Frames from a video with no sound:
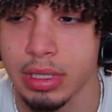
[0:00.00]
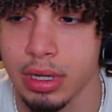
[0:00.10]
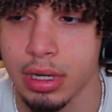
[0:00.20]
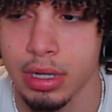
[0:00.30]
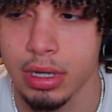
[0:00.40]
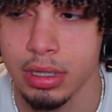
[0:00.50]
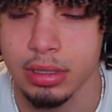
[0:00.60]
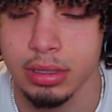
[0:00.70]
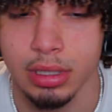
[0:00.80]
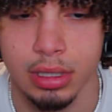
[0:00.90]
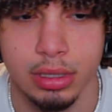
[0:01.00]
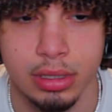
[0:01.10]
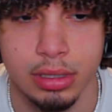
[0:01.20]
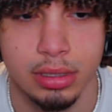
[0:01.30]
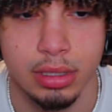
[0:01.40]
uh did
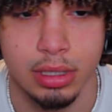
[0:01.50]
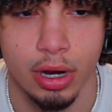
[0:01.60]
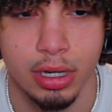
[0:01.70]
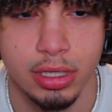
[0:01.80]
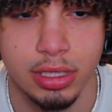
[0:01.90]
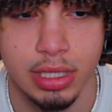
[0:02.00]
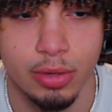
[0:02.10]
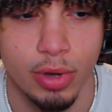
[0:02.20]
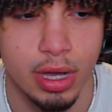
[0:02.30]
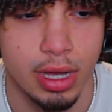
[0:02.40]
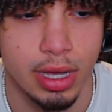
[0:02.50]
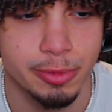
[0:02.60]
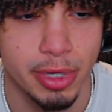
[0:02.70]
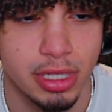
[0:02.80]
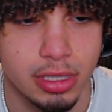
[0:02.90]
did Carti just say you want ice
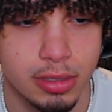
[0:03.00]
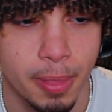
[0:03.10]
spice?